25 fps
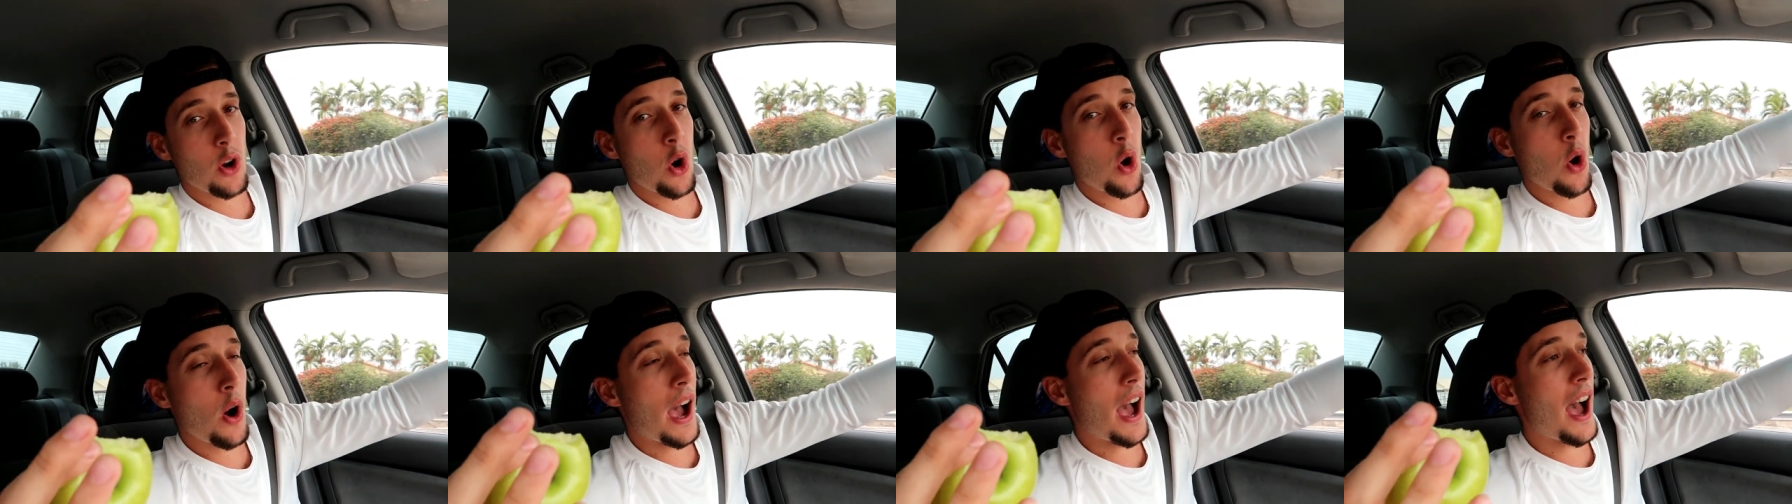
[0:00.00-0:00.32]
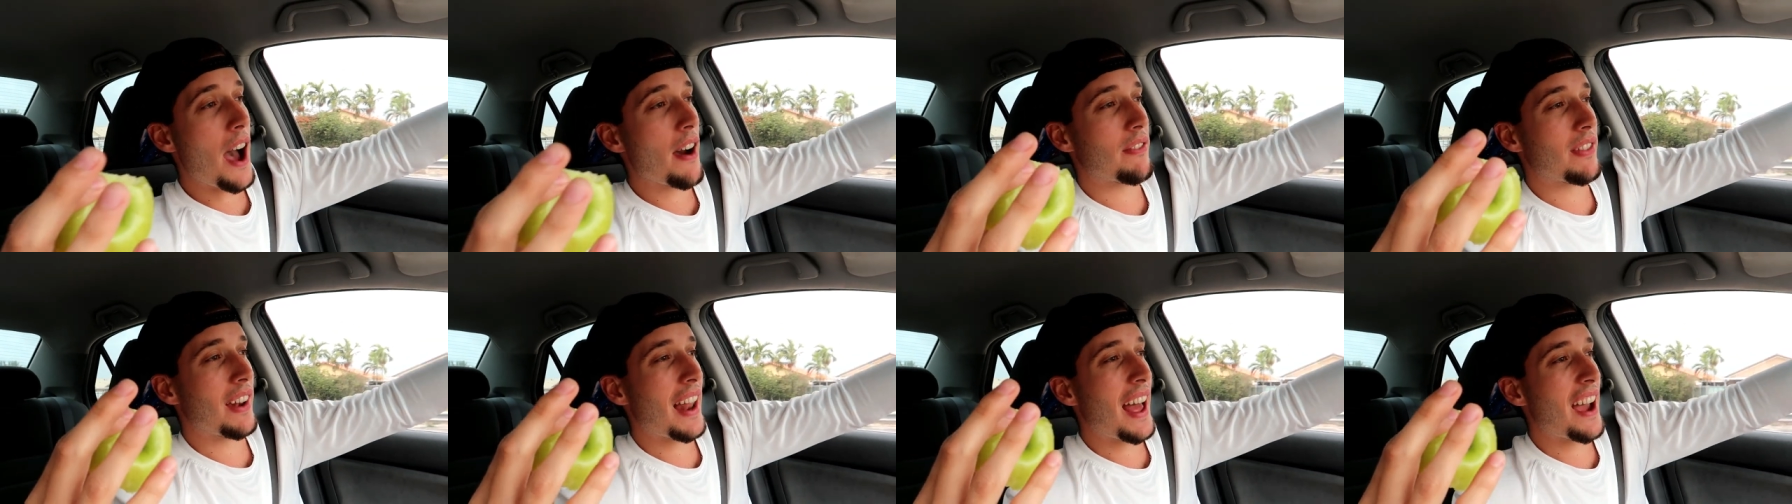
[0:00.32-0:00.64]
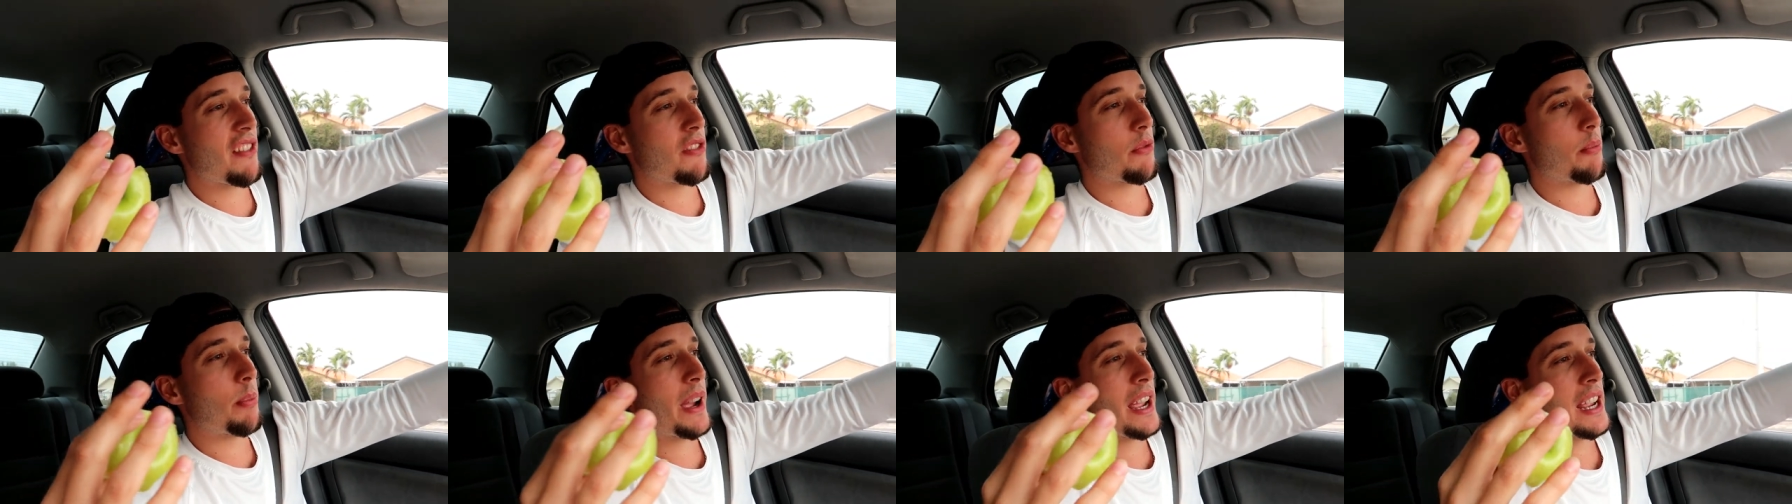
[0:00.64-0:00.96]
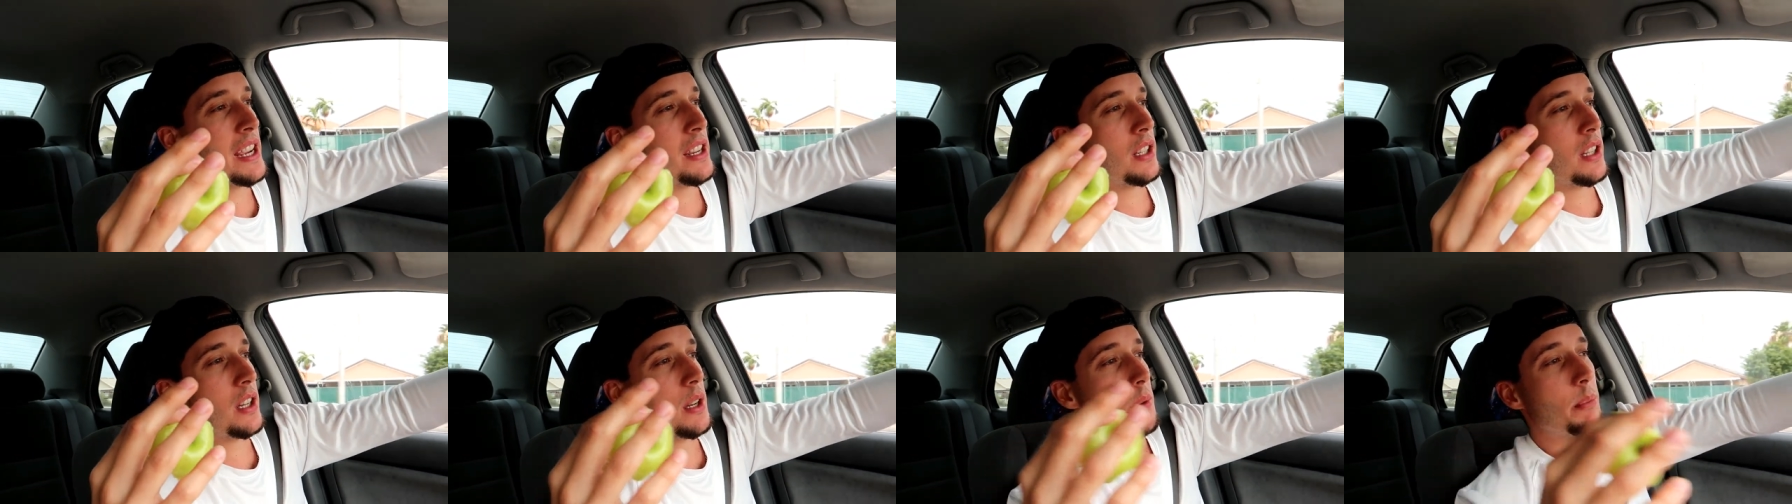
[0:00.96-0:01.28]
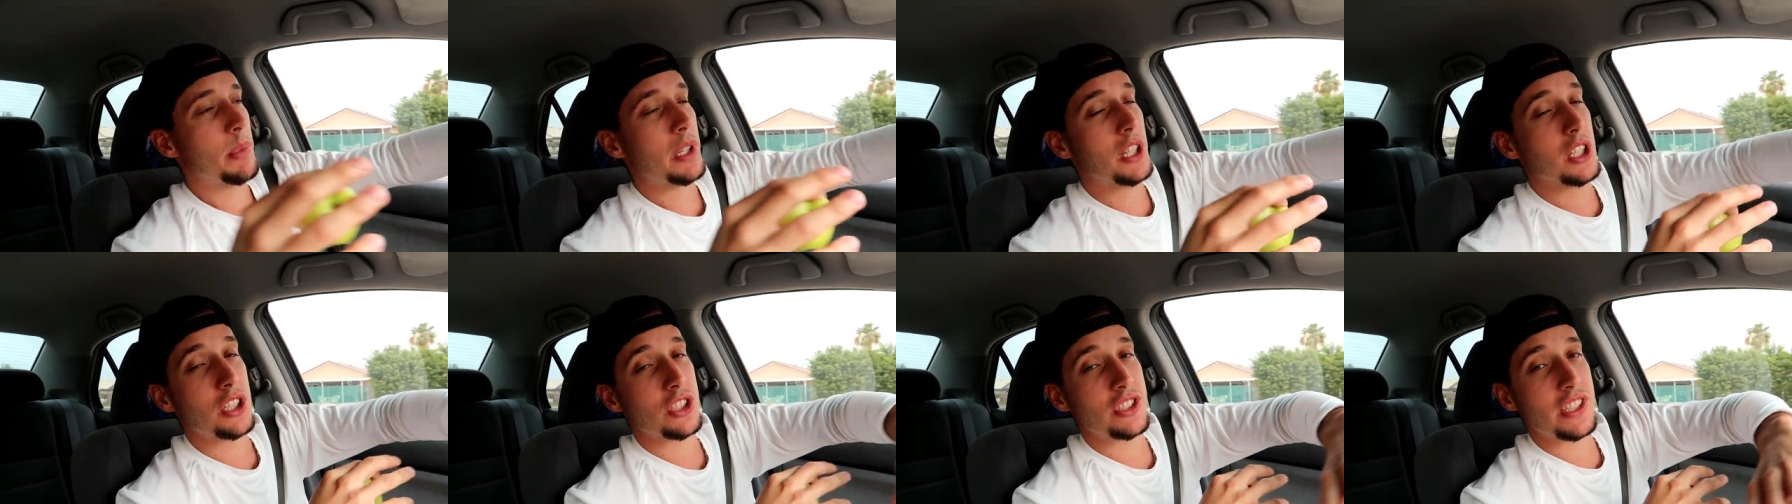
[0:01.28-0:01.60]
don't have live bait
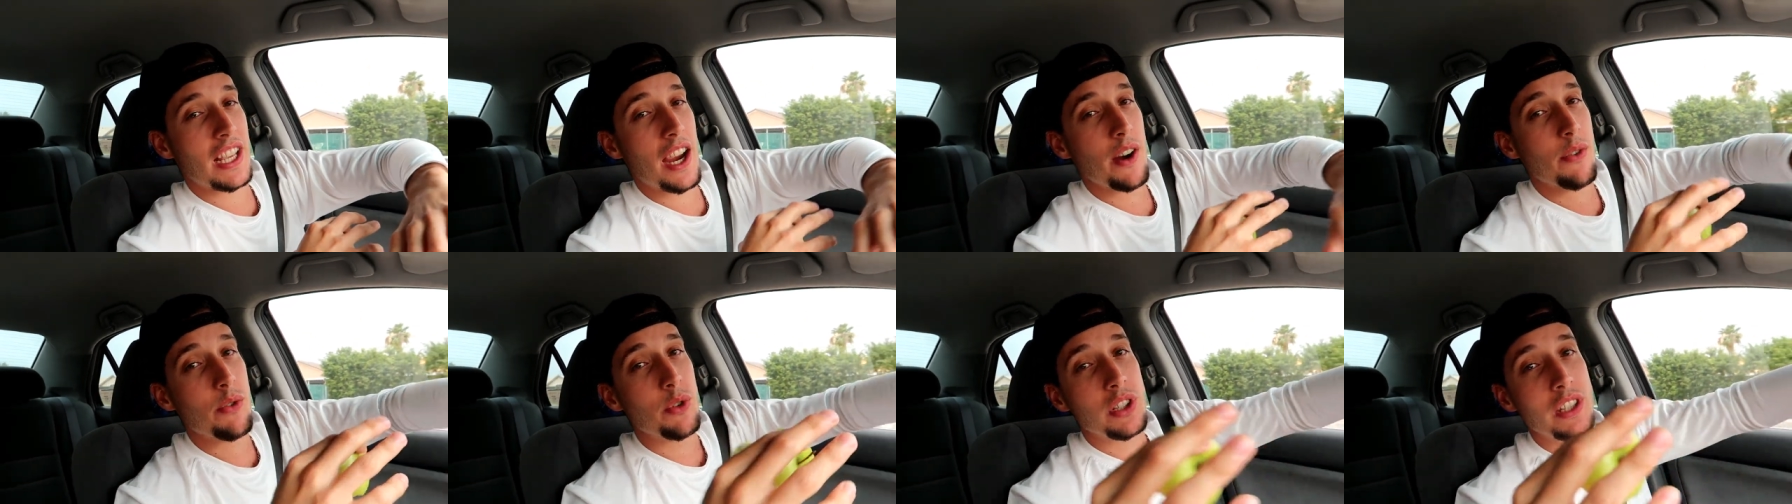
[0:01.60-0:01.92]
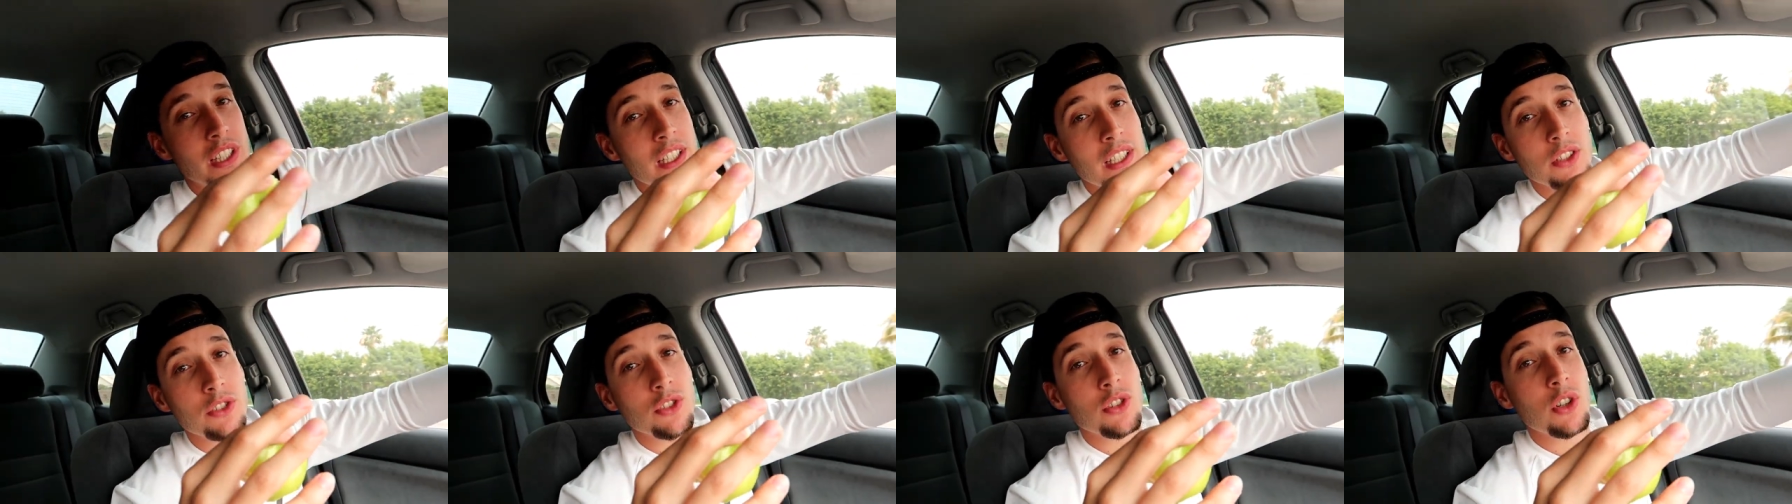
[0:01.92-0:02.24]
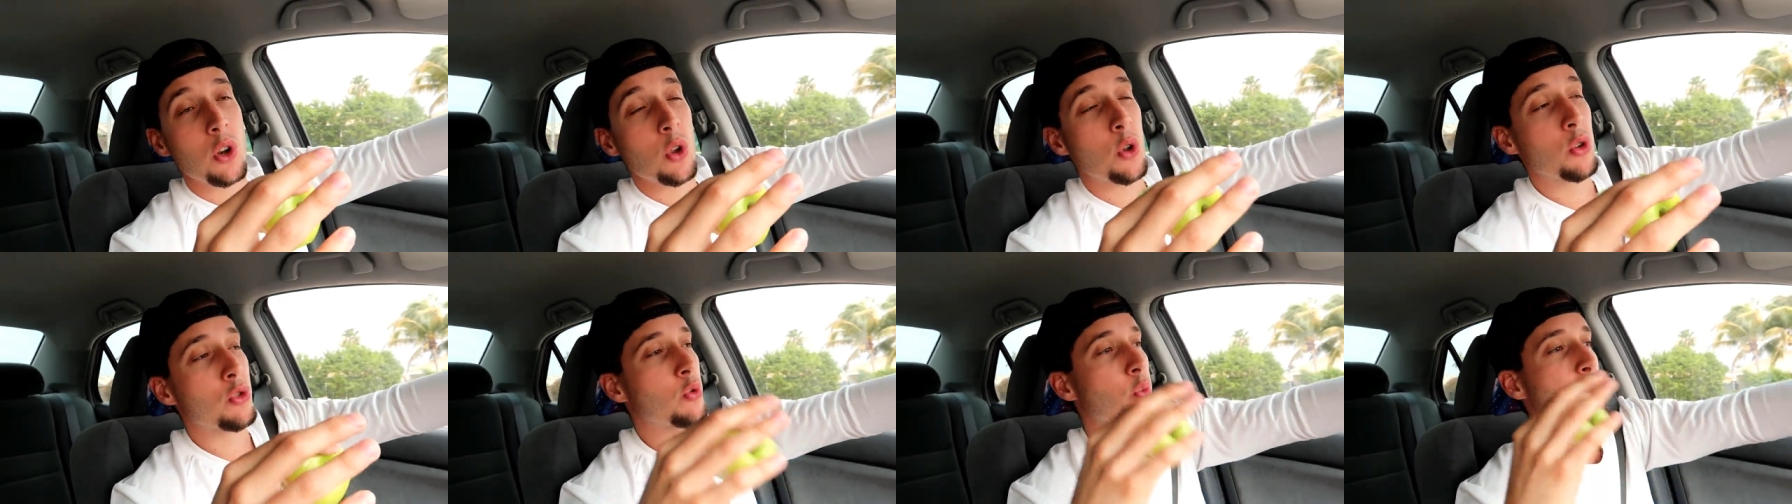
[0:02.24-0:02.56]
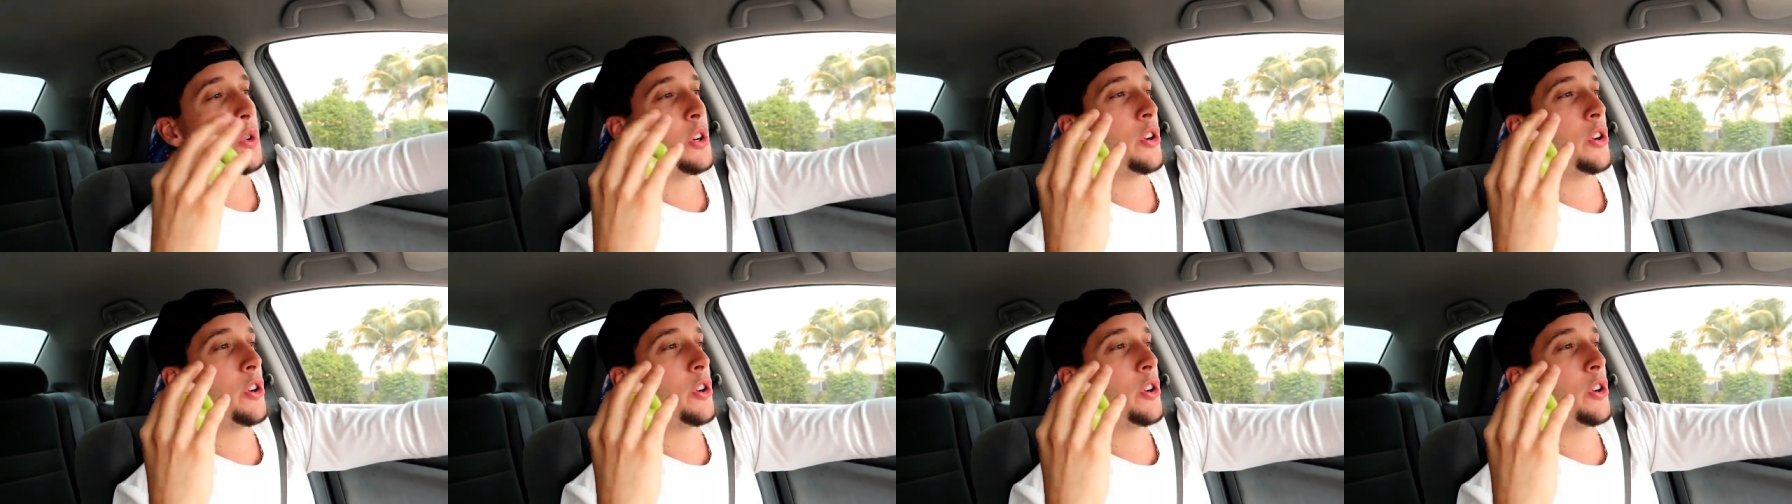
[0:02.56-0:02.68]
because everything is closed.